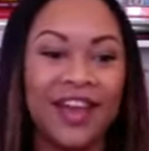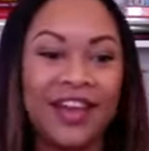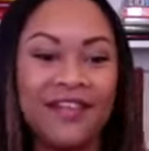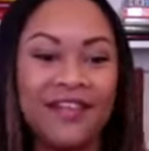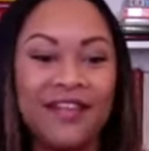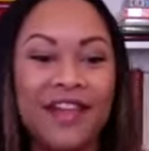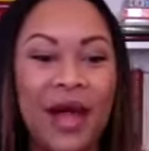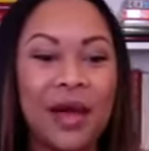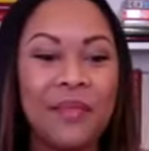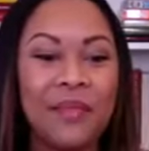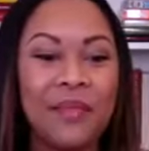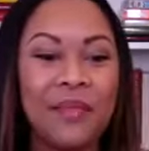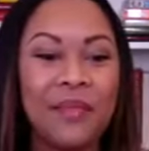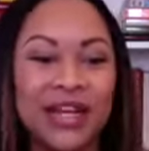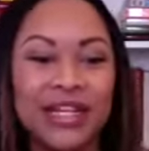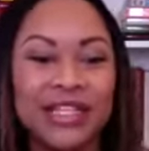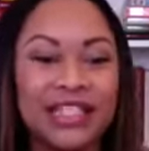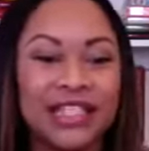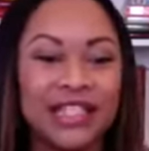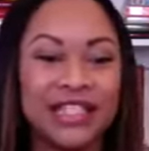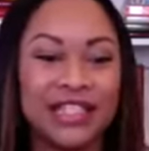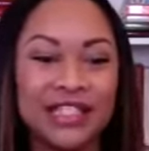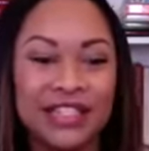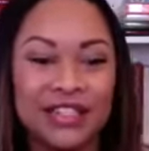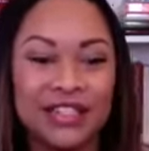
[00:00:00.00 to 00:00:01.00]

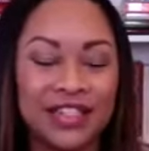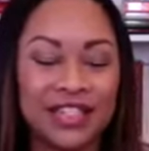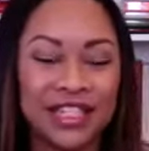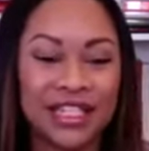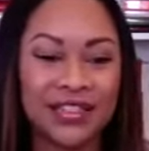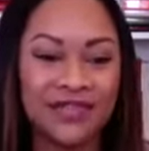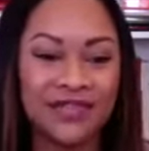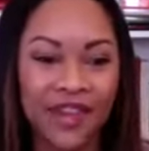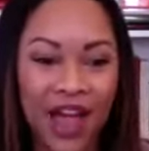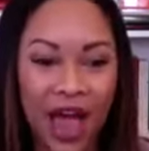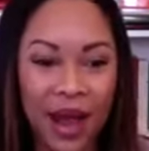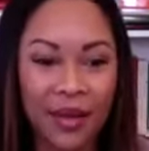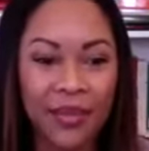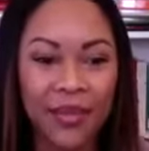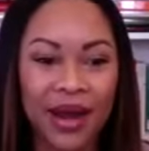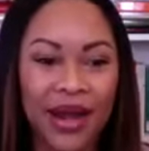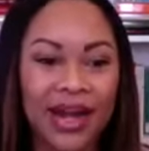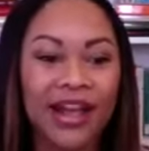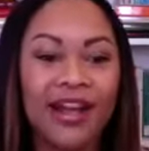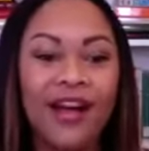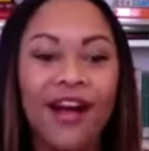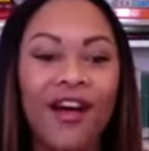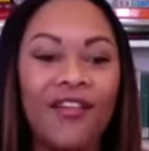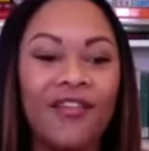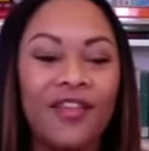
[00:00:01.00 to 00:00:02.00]
vibrations are just
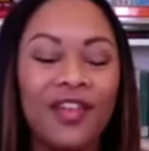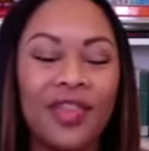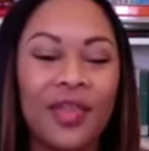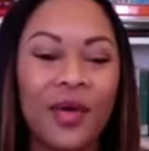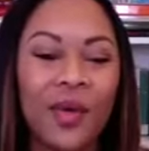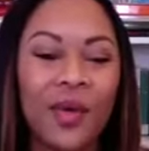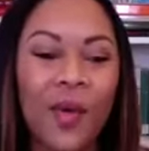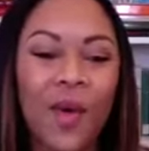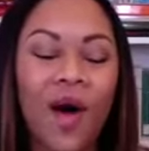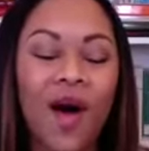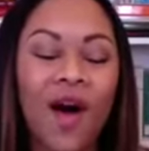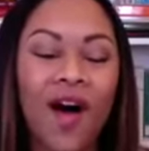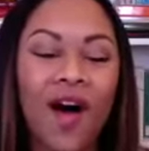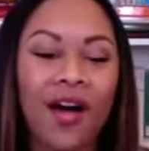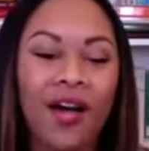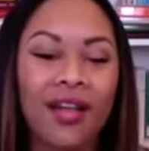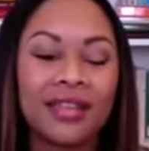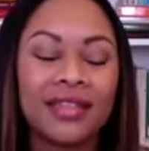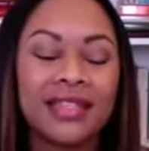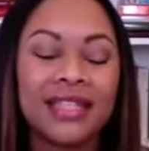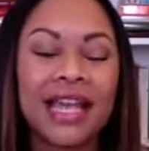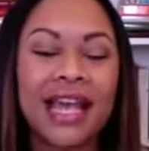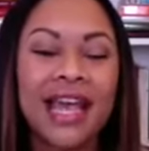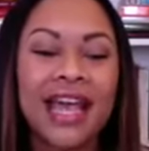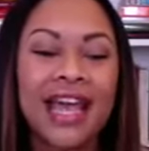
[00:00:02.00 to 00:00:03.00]
vibrating off of the
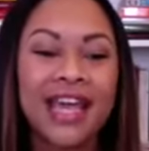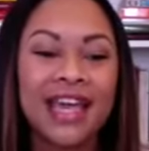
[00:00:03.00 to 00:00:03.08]
walls.